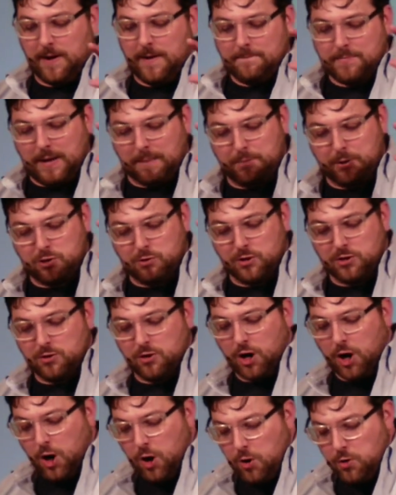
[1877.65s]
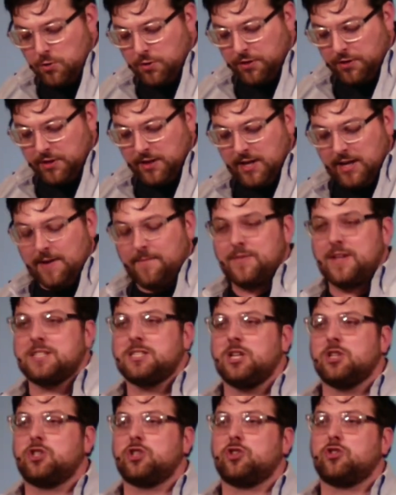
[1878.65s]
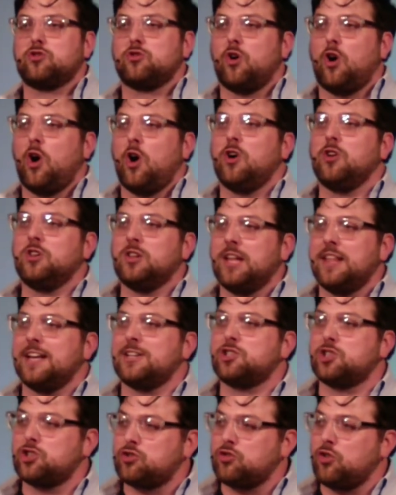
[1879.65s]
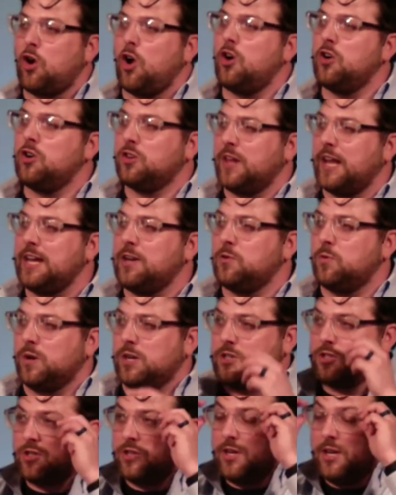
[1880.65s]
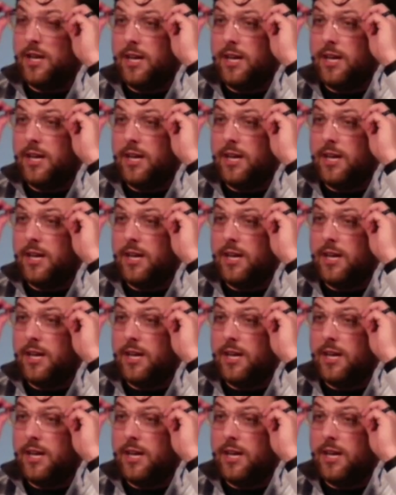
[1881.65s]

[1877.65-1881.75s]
I put you under oath. That's a strong, a strong language.